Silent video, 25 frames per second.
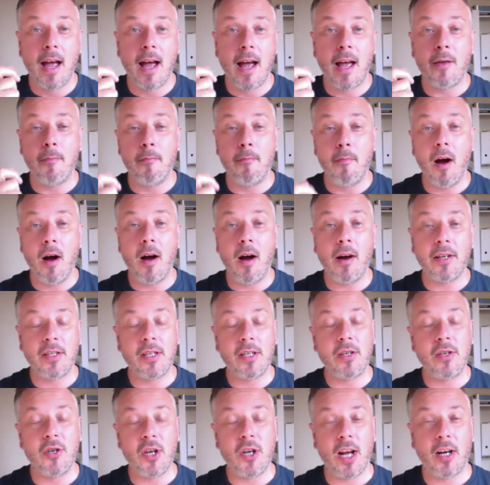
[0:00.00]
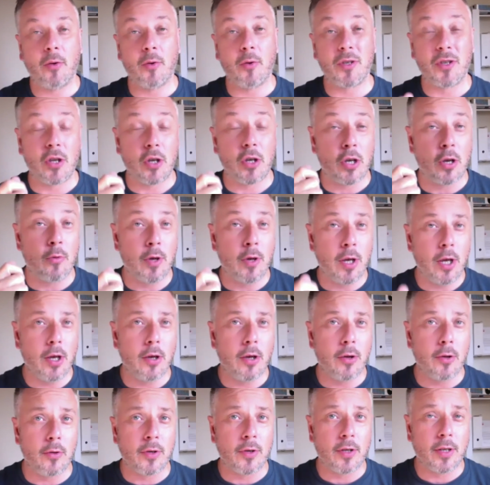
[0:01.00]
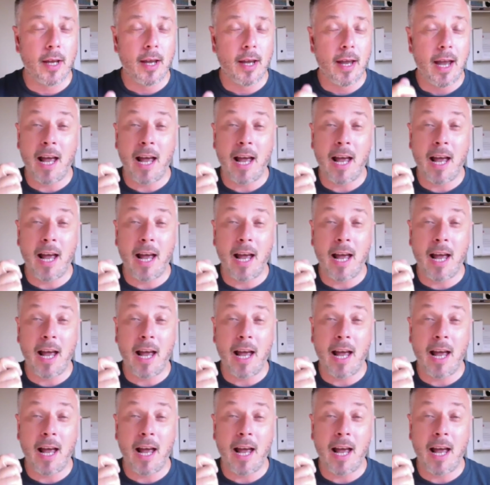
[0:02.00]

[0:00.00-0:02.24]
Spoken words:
and the marketing channels that you use,